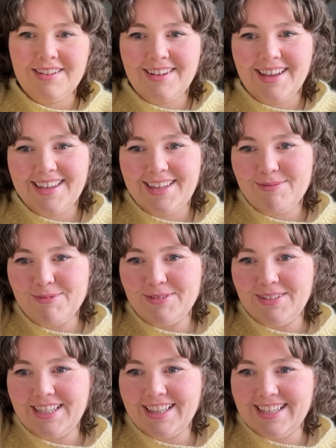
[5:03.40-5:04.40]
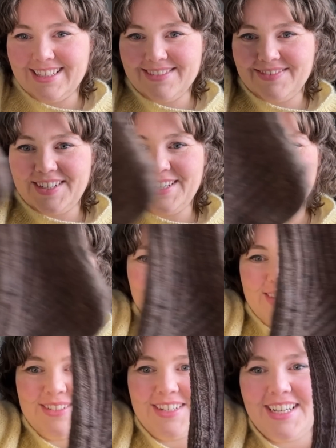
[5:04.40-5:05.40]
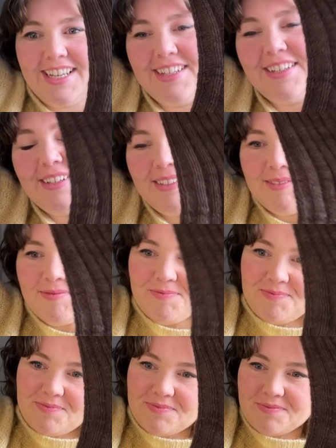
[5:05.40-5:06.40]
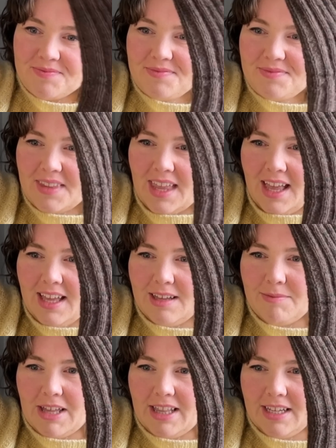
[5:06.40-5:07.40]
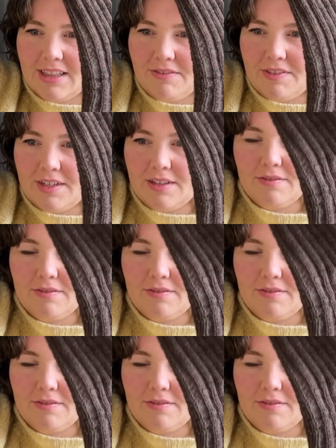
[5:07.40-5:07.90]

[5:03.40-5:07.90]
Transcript: I keep holding things over here, I'm sorry. I like the fit of the